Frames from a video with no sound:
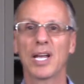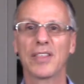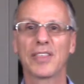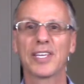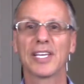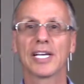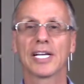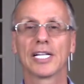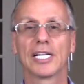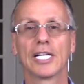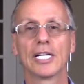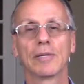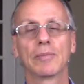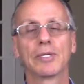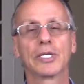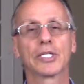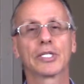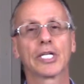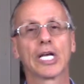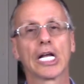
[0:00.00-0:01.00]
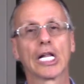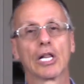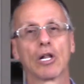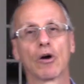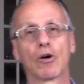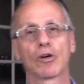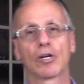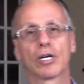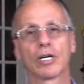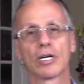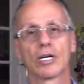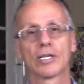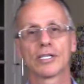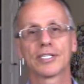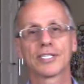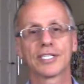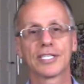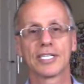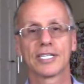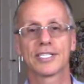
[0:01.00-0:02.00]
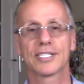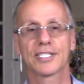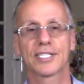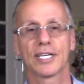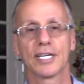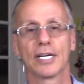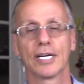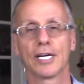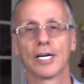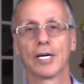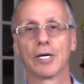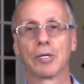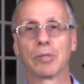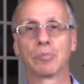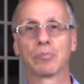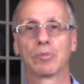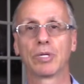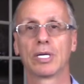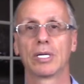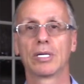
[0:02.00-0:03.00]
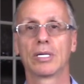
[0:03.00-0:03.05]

I think, a little bit longer, since one